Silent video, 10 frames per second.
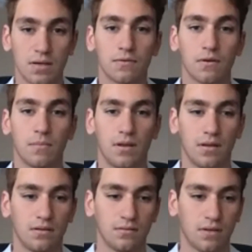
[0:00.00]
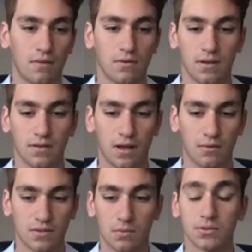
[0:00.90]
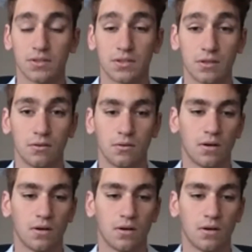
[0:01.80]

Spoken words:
from it and everything that I was able to do.